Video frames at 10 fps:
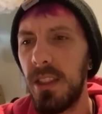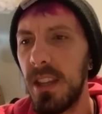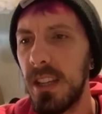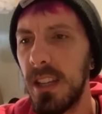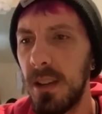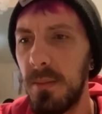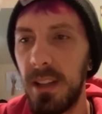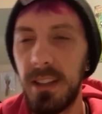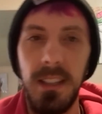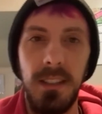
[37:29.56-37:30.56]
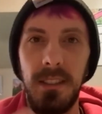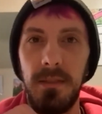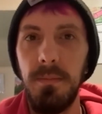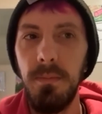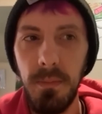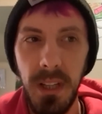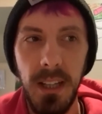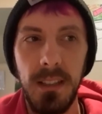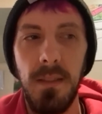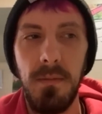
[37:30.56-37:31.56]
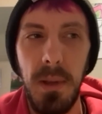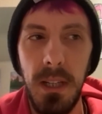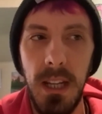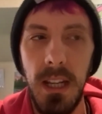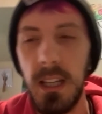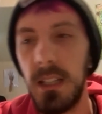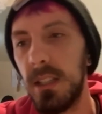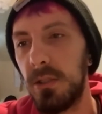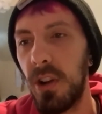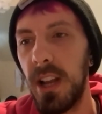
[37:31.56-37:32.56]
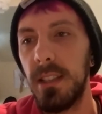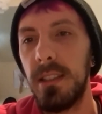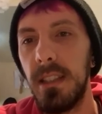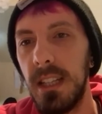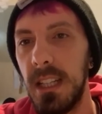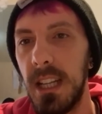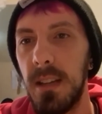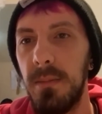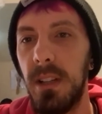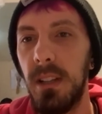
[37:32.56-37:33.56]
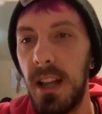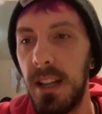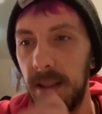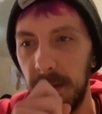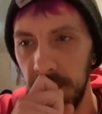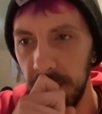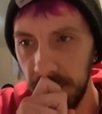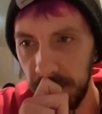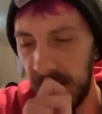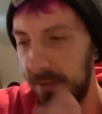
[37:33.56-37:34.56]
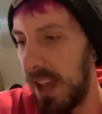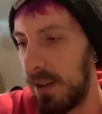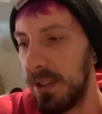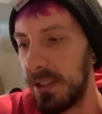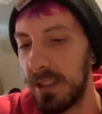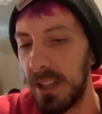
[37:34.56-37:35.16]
of thinking about this because I've been getting into trance and EDM and a lot of that recently.